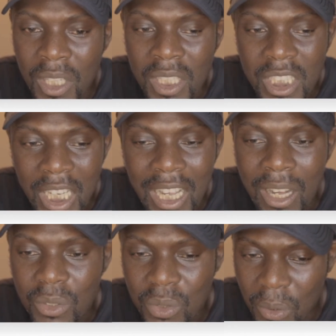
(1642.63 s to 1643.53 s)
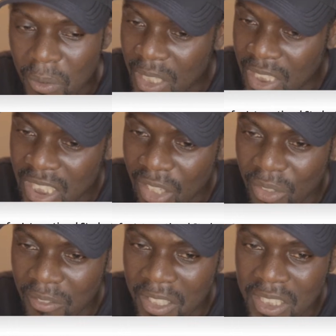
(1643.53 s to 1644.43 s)
check out Seoul National
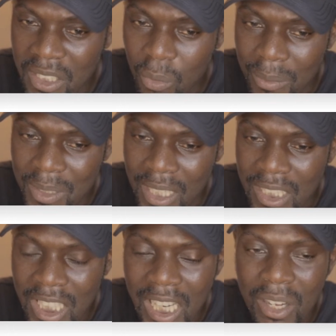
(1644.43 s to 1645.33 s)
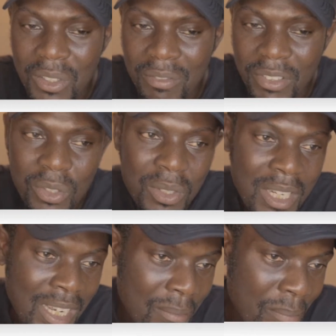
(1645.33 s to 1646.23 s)
University website. Check out the video that
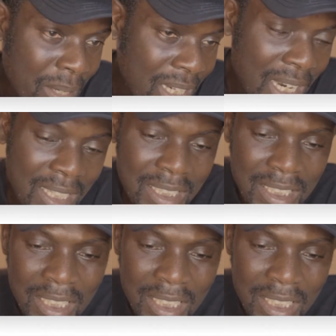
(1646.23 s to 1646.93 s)
I made last